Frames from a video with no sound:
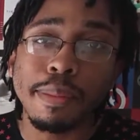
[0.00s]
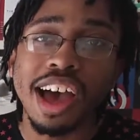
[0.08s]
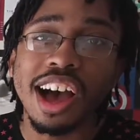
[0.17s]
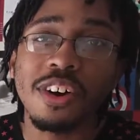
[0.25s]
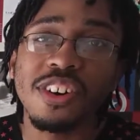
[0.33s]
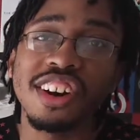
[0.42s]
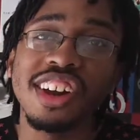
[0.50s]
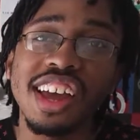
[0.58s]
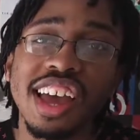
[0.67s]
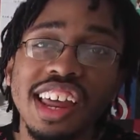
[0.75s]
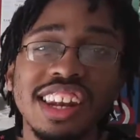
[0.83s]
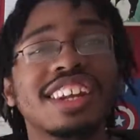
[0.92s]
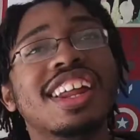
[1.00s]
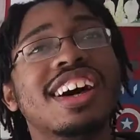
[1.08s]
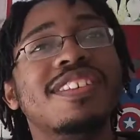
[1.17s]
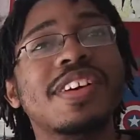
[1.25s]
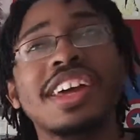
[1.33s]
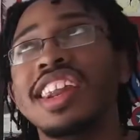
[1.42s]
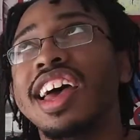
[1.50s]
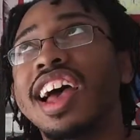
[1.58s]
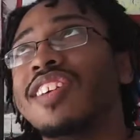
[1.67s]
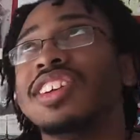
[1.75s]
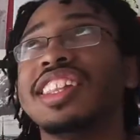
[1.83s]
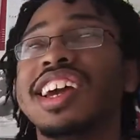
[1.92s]
power and love and
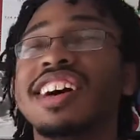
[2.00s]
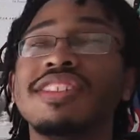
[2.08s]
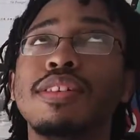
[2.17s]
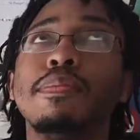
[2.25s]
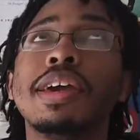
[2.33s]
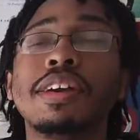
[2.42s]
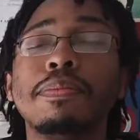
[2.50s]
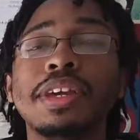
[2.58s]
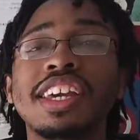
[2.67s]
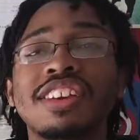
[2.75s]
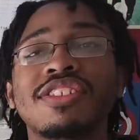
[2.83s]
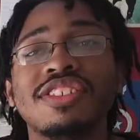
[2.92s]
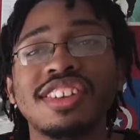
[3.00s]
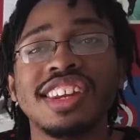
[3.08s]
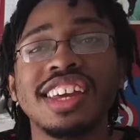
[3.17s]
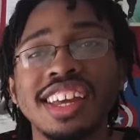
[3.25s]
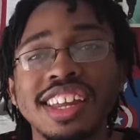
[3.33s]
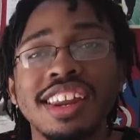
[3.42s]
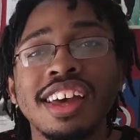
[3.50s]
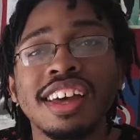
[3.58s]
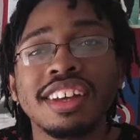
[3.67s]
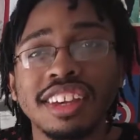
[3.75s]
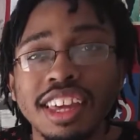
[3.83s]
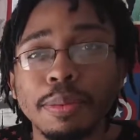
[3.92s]
everything else to make me interested in
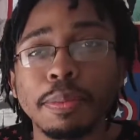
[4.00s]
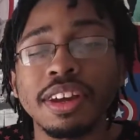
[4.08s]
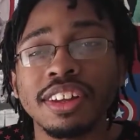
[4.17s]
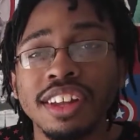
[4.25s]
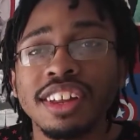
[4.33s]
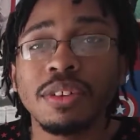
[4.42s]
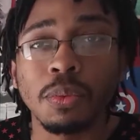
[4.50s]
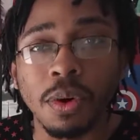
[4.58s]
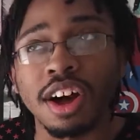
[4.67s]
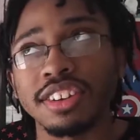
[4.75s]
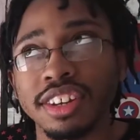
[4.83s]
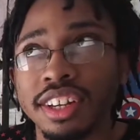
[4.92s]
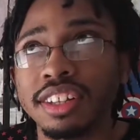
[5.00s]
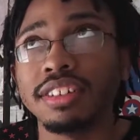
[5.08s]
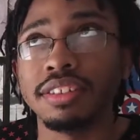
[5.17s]
keeping watching.